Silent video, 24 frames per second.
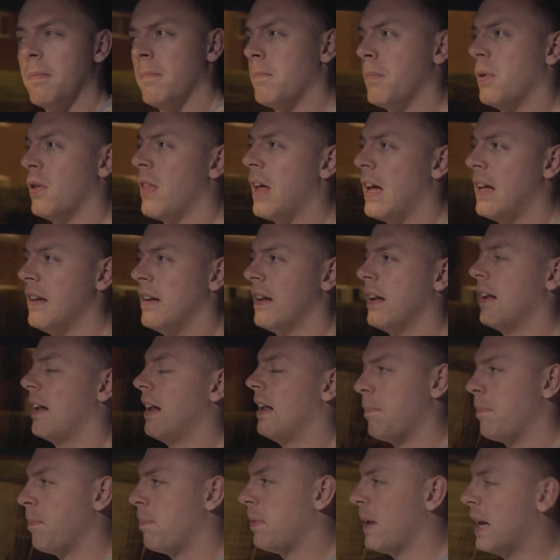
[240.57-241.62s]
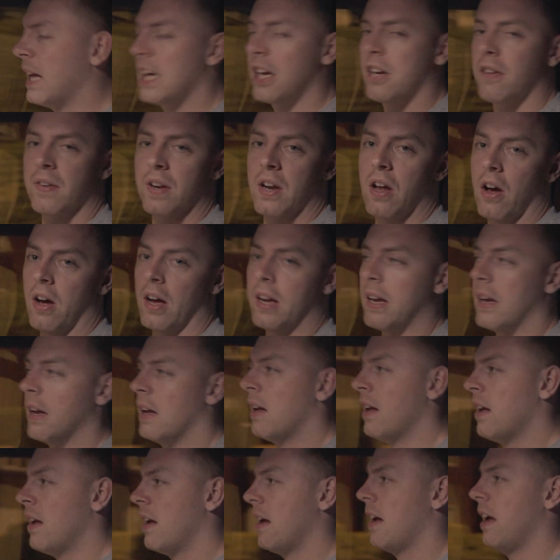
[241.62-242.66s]
But then, blink of an eye,
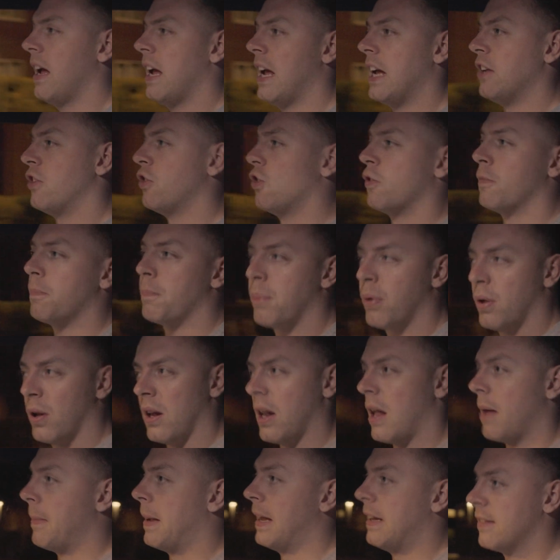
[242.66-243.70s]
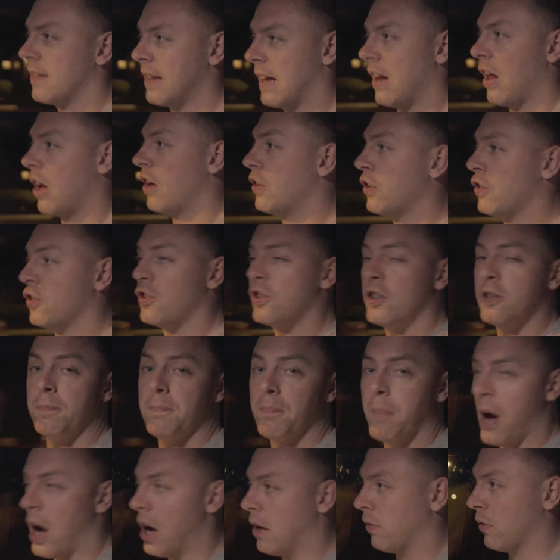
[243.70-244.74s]
it just plummets and I just
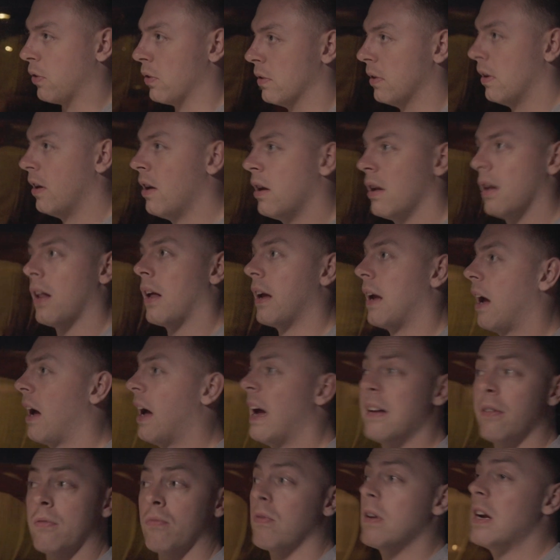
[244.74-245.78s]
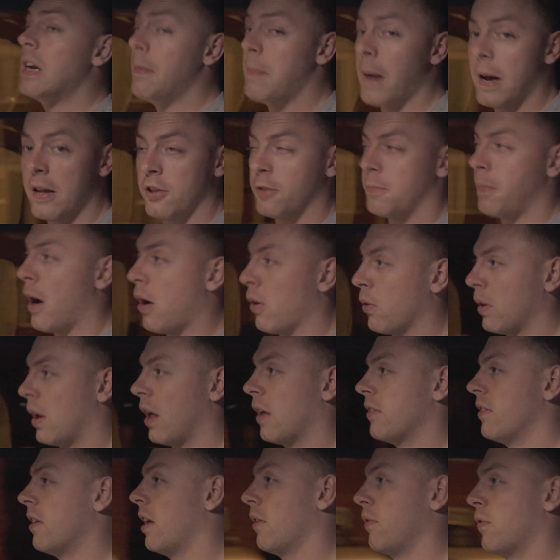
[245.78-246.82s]
spiral. I had a really bad spiral
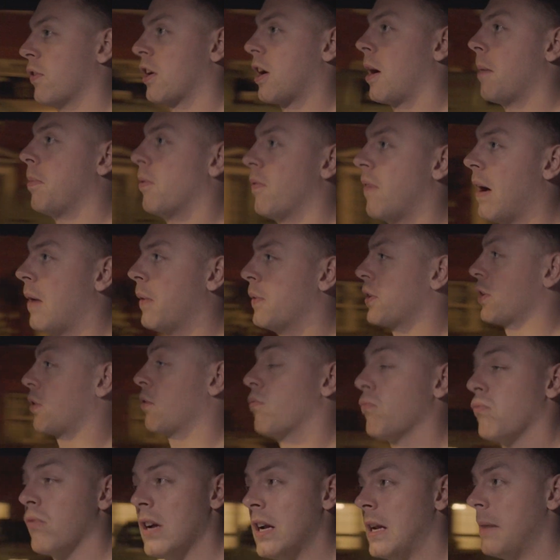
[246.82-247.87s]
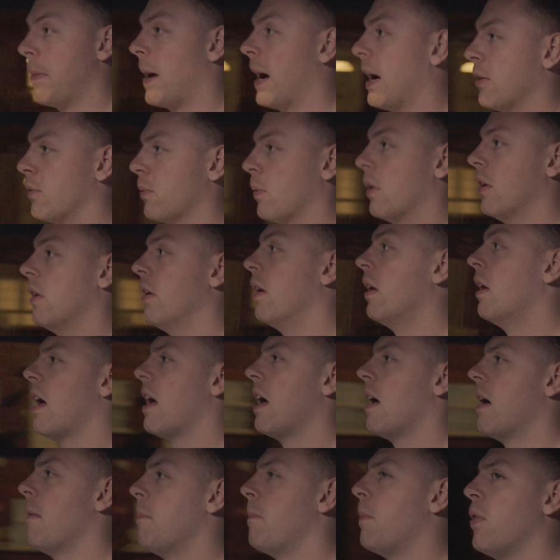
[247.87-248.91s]
last night for a couple of hours, a really bad one.
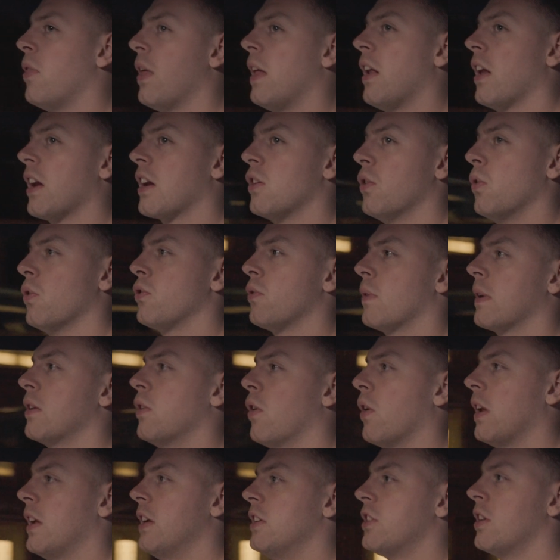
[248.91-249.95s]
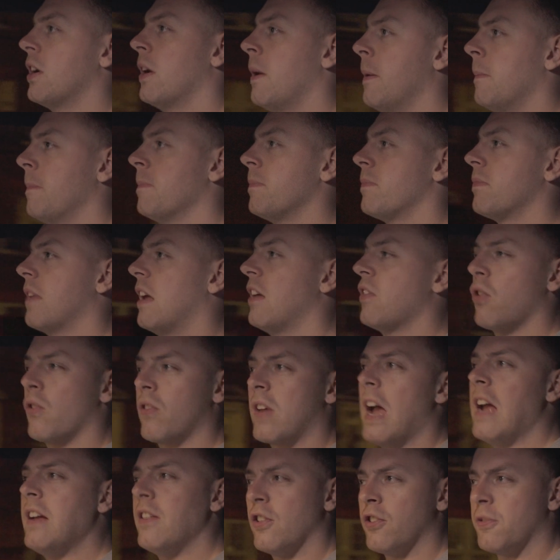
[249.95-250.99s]
But then I can also acknowledge it's
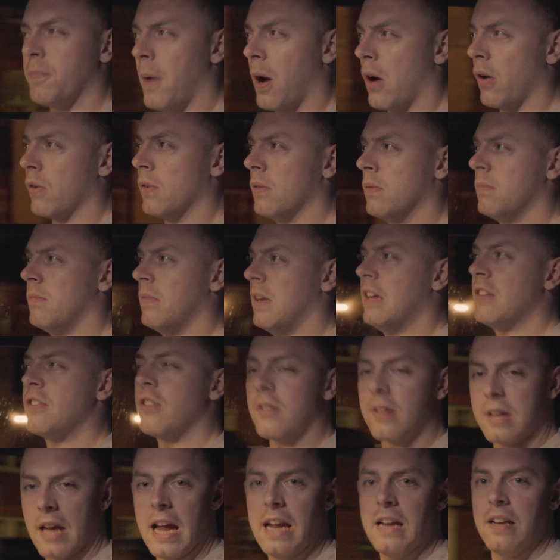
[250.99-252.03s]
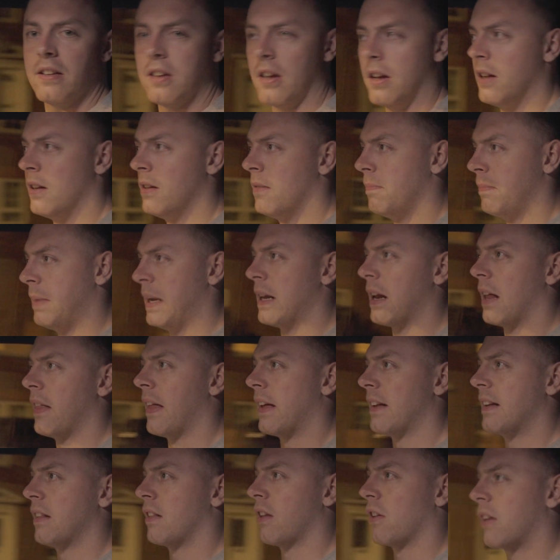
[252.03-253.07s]
okay to spiral. It's okay to be like
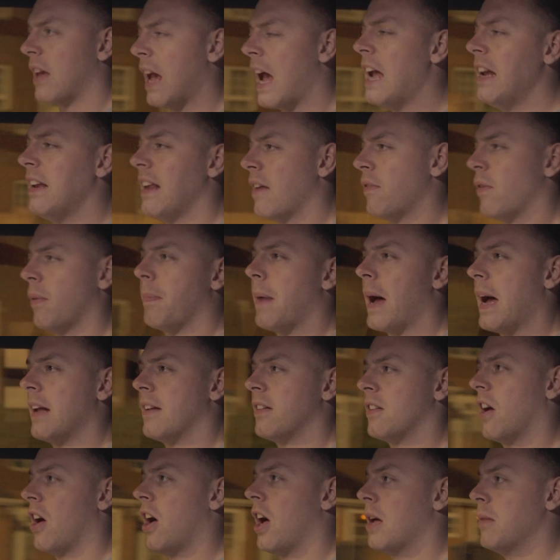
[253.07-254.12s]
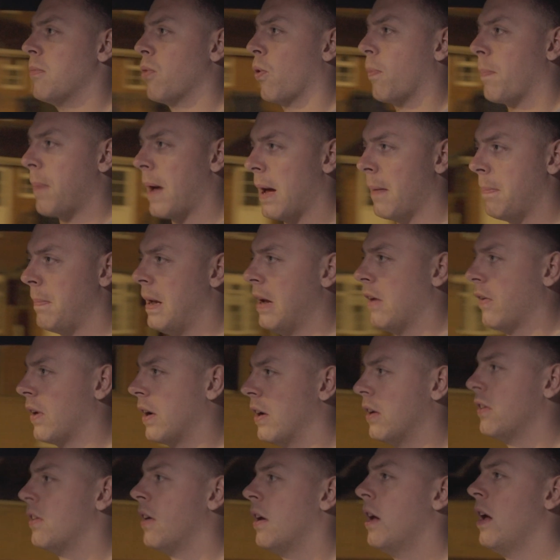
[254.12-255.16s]
that. It's okay to have a bad time or a bad
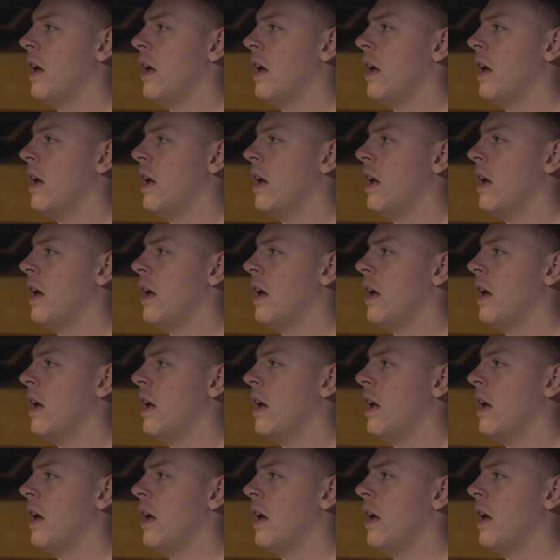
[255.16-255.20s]
period.